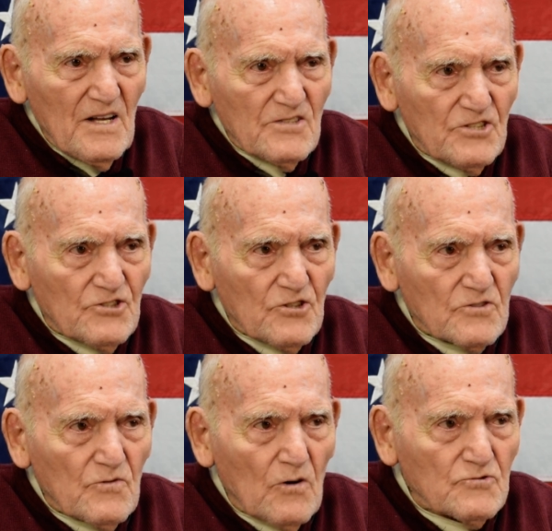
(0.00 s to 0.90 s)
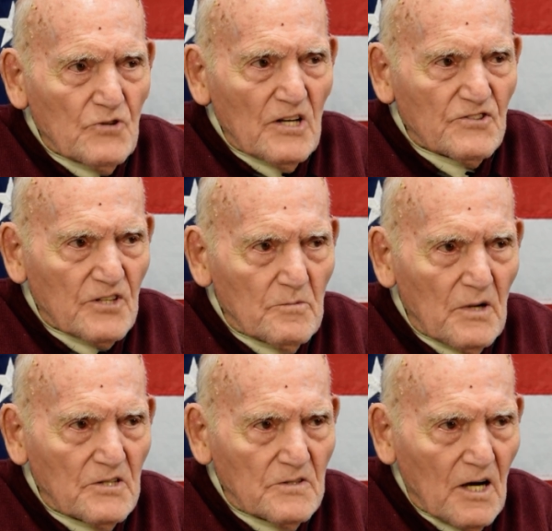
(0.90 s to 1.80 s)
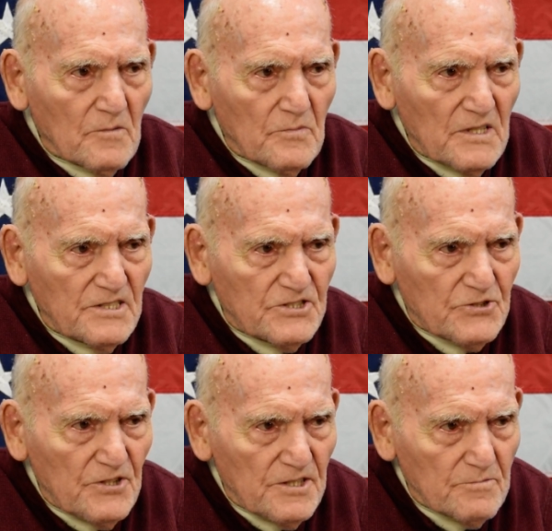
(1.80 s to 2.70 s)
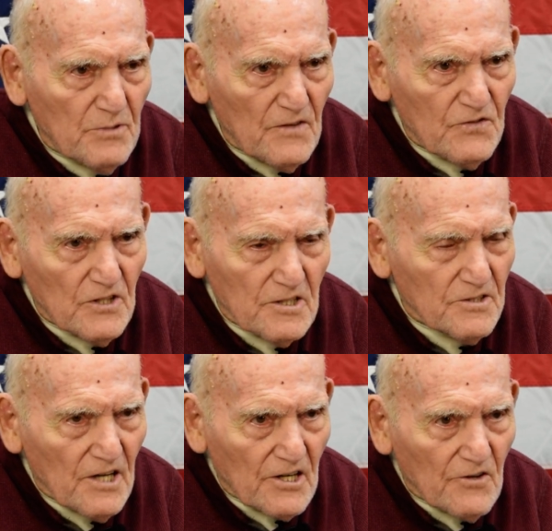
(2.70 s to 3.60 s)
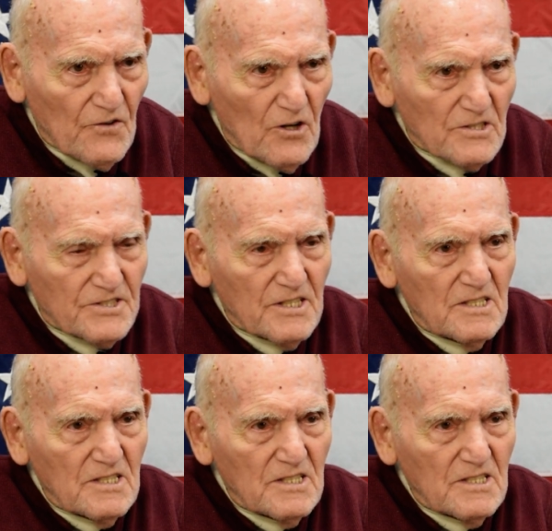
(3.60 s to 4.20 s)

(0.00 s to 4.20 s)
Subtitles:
She took the road test on Main Street in Niagara Falls.